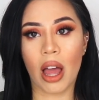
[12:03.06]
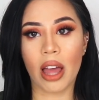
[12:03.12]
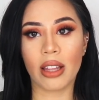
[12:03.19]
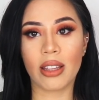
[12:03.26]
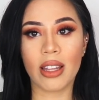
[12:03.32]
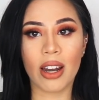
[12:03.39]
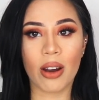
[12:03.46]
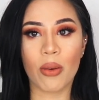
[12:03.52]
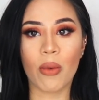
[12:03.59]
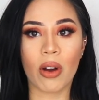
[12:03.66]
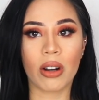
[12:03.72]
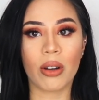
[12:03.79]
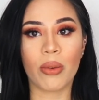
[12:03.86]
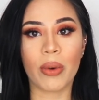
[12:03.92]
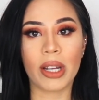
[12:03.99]
I didn't
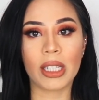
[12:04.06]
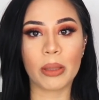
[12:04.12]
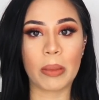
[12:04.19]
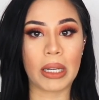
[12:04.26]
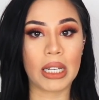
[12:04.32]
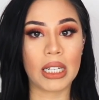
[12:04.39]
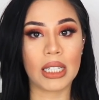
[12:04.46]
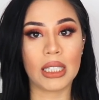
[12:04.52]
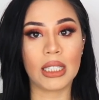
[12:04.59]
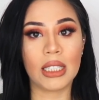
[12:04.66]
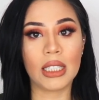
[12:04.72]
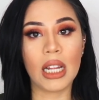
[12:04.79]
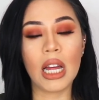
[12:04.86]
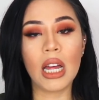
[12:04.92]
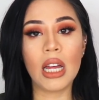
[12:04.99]
want to raise my kids
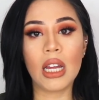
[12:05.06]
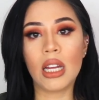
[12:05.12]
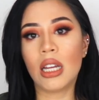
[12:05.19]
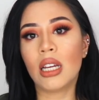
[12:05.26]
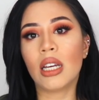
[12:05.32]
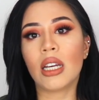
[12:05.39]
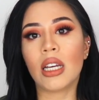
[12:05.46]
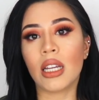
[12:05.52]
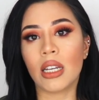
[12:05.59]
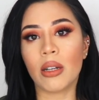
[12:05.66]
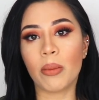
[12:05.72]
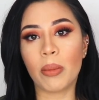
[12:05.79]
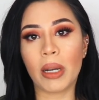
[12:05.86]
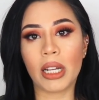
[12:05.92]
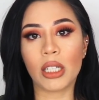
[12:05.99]
in
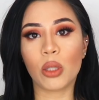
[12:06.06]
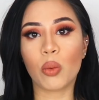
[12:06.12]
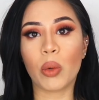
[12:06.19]
a place